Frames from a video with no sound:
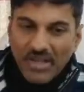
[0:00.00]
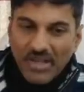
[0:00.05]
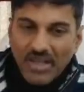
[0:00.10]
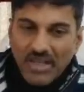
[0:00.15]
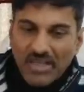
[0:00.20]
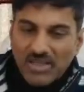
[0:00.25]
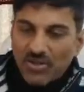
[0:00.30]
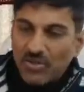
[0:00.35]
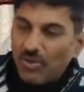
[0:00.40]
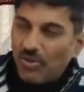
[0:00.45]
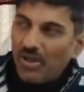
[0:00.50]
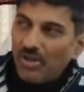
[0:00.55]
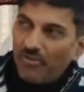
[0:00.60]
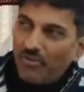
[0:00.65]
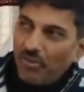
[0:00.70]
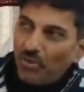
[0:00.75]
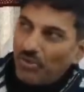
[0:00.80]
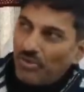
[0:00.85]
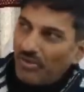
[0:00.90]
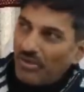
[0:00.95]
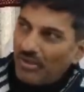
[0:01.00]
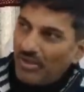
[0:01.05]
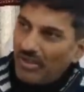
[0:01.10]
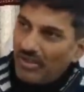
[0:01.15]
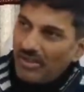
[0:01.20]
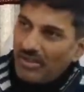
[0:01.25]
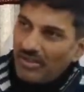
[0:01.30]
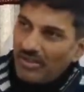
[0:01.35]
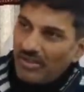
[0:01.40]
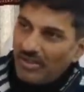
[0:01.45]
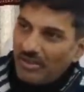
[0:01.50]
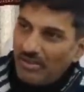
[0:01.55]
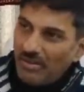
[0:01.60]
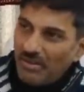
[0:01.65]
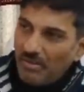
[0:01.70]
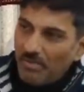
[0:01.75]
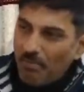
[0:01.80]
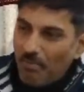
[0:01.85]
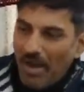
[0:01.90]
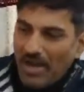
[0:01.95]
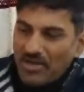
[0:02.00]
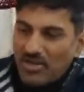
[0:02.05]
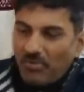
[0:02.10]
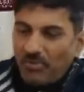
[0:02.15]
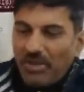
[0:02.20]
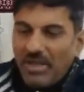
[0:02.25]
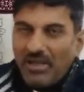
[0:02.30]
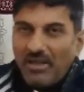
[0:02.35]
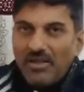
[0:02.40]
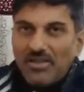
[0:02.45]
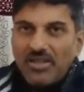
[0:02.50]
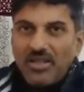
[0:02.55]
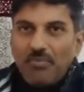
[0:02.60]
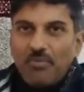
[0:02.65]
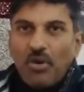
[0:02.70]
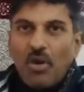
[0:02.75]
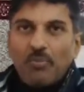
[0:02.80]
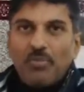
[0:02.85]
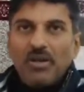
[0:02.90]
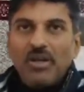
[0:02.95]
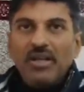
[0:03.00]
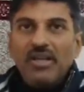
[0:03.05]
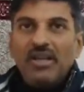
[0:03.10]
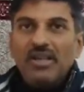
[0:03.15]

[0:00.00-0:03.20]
So if you match up the energy properly,